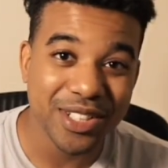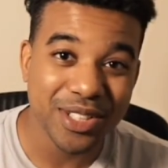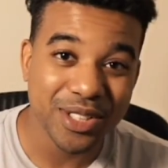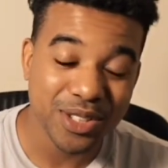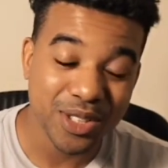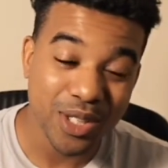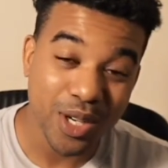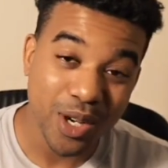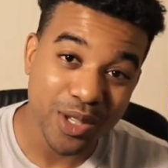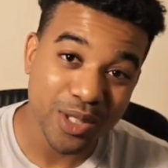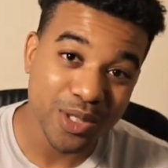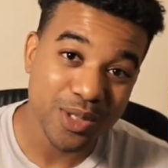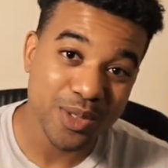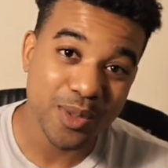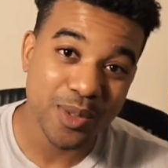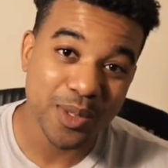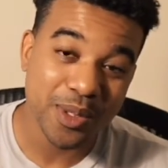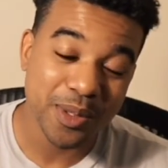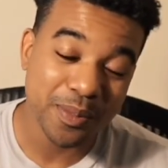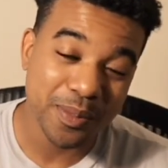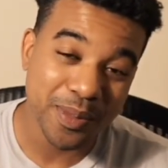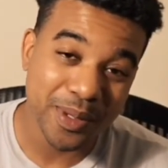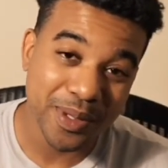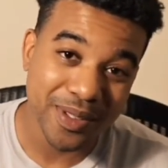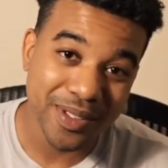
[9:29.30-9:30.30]
talking to a
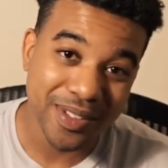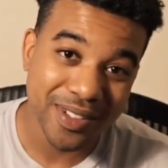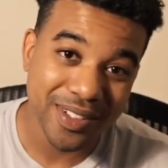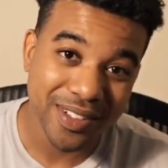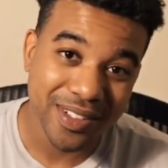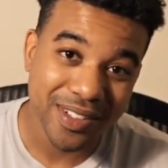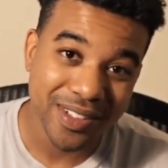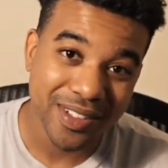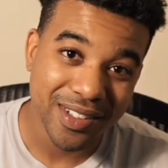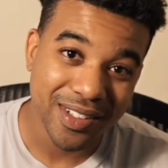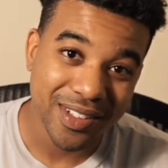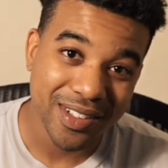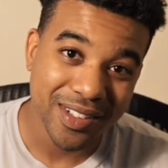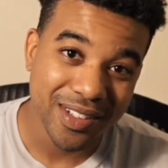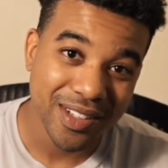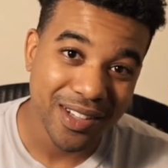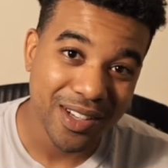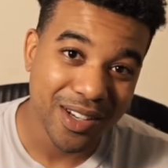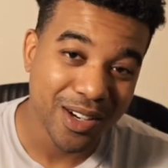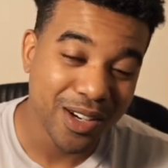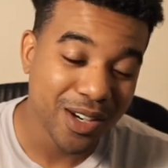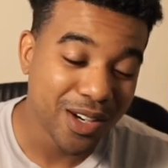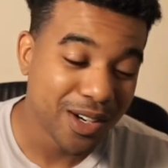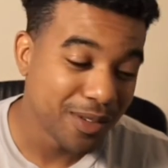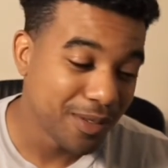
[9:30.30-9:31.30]
computer.
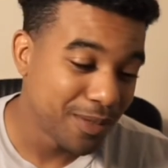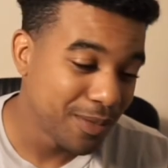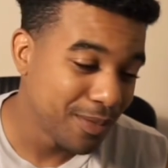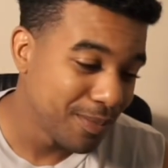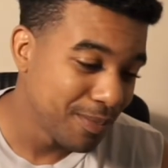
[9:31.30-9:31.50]
Or,